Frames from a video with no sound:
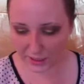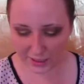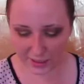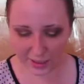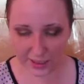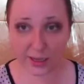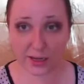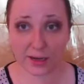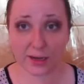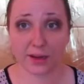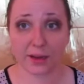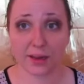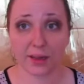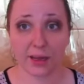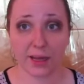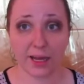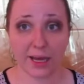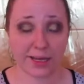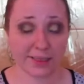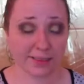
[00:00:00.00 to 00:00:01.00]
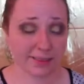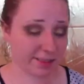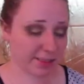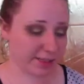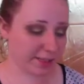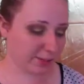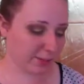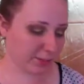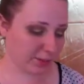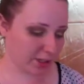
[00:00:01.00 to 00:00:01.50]
And the last
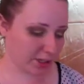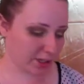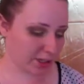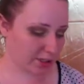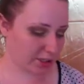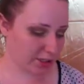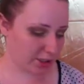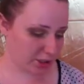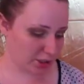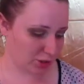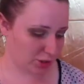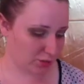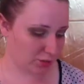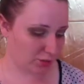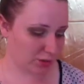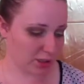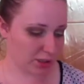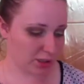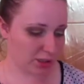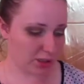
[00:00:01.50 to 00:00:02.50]
thing I'm going to do